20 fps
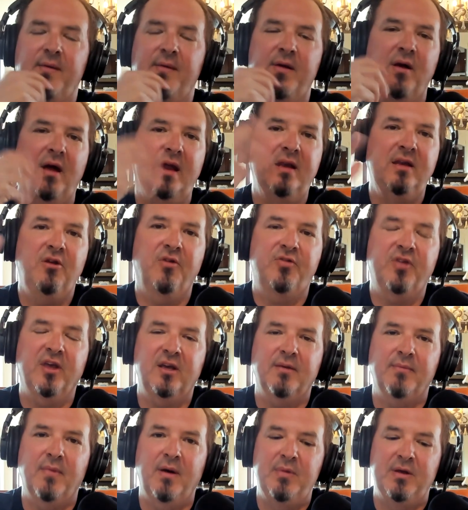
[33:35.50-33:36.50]
I mean, and you
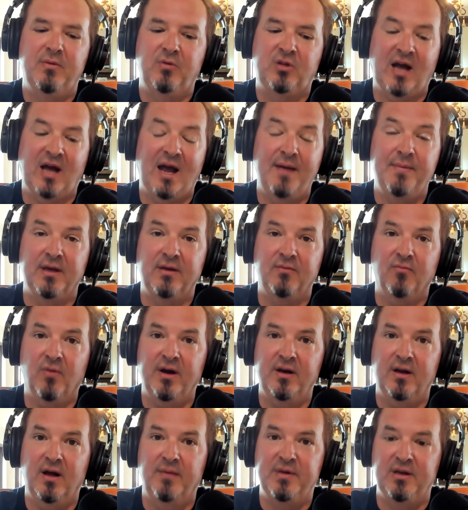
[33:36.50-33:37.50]
think of, timing,
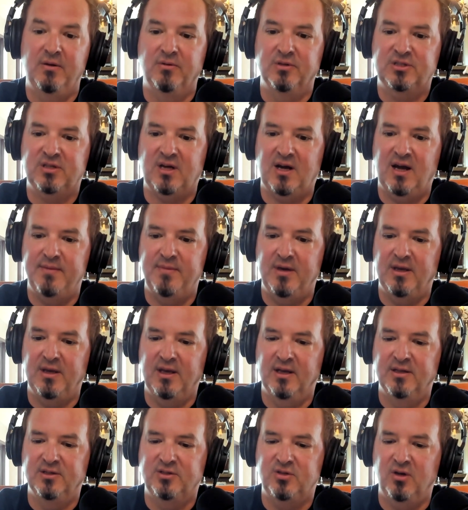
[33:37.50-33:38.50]
right? I mean, it was timing.
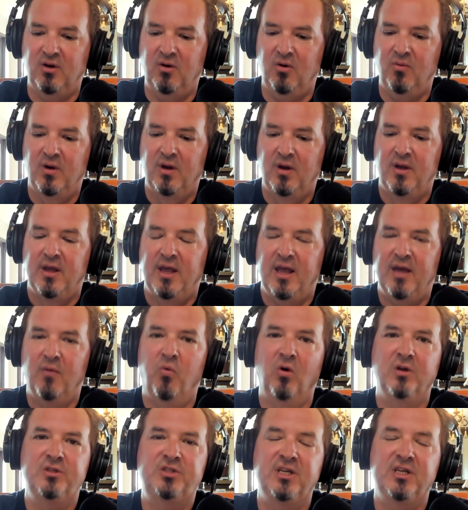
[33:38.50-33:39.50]

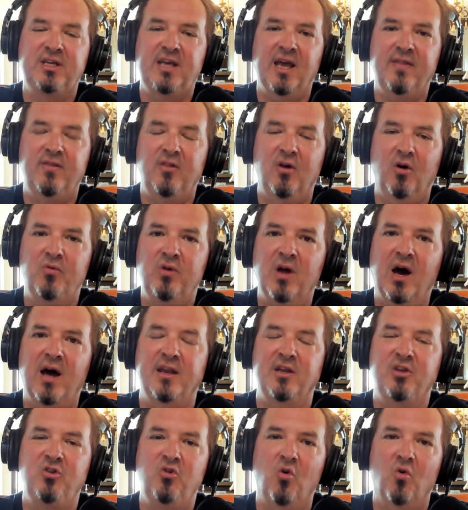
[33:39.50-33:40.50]
And once again, though,
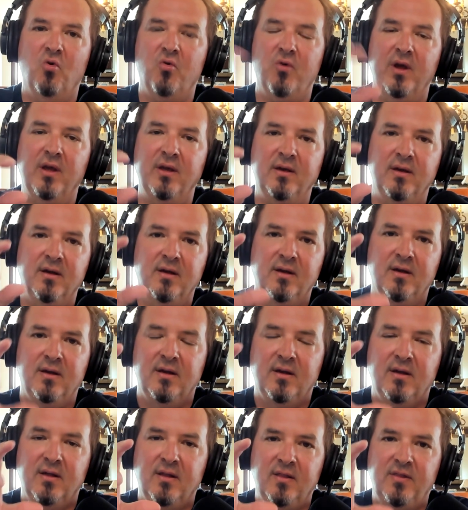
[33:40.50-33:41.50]
not ignoring
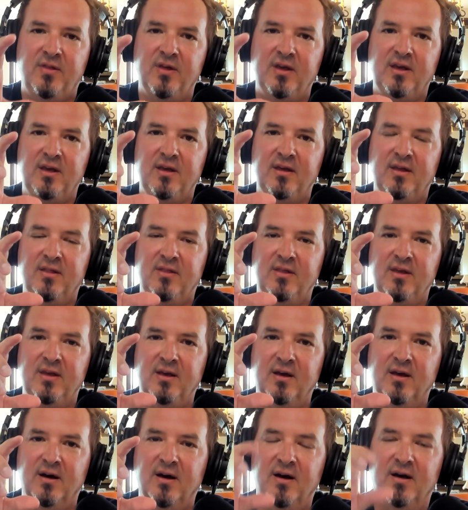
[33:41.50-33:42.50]
the
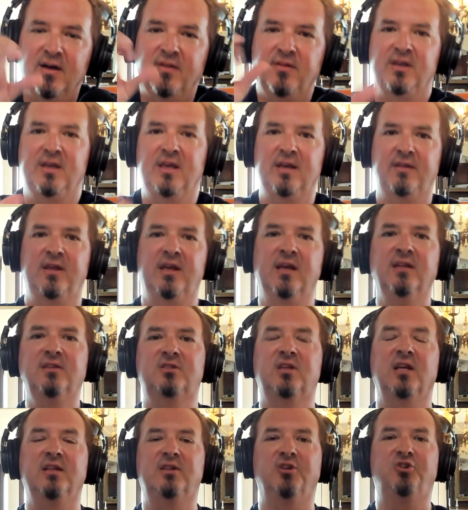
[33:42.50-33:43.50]

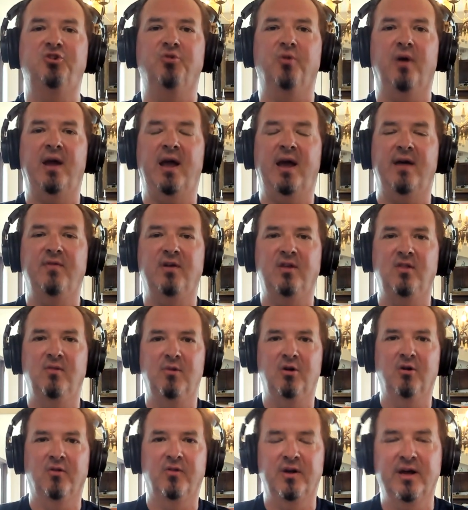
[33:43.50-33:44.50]
instinct that you were having in the
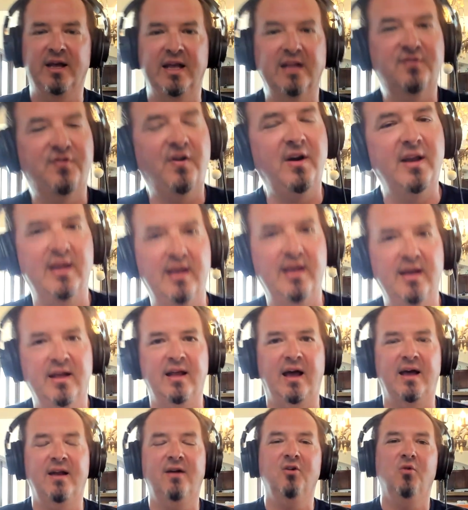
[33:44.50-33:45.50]
middle of the night. It's funny.
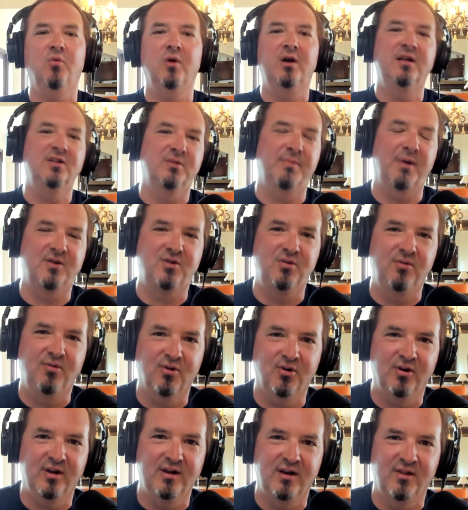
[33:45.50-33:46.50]
I don't know what it is about
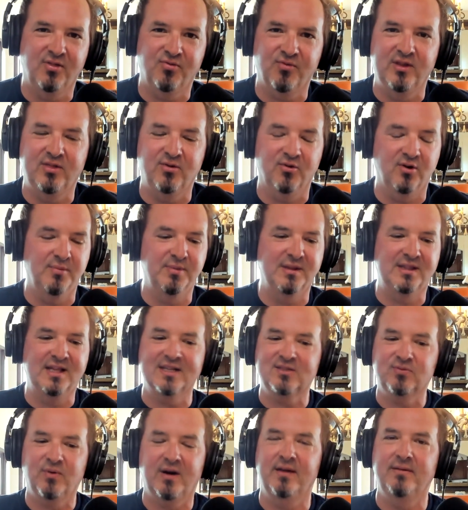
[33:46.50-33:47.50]
2:30 to 3:30, but
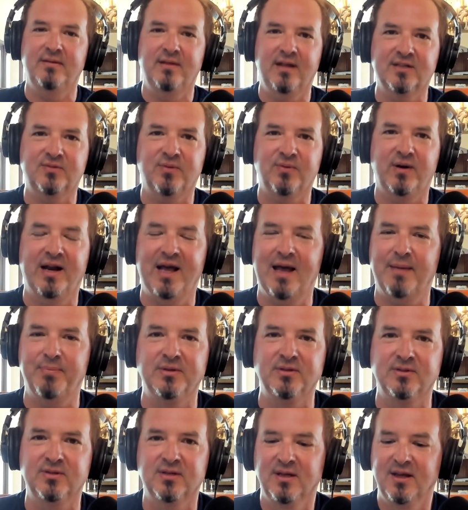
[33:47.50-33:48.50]
that's when it
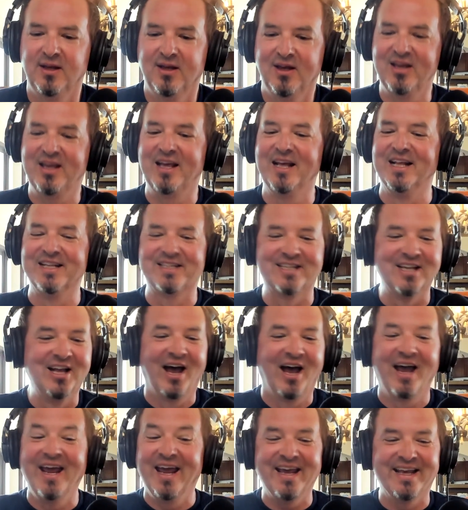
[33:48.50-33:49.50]
happens. It's
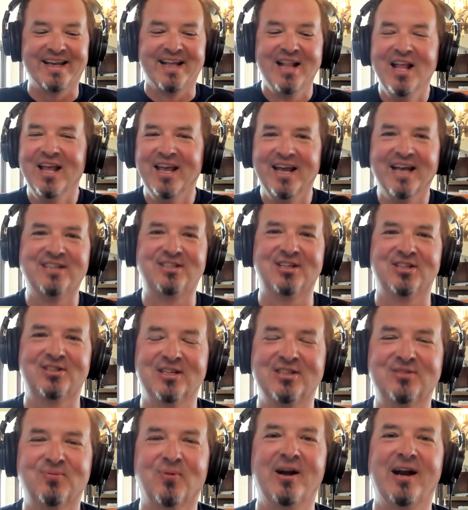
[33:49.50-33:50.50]

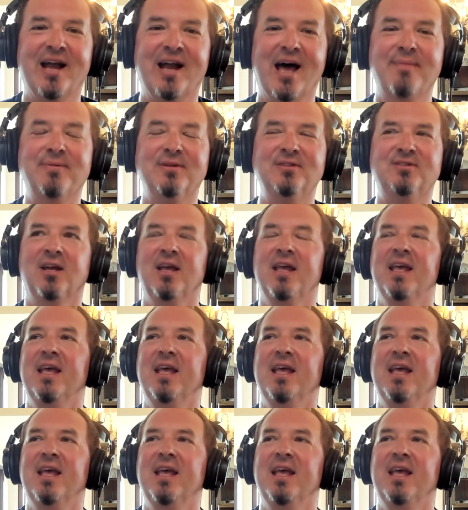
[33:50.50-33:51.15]
when it happens.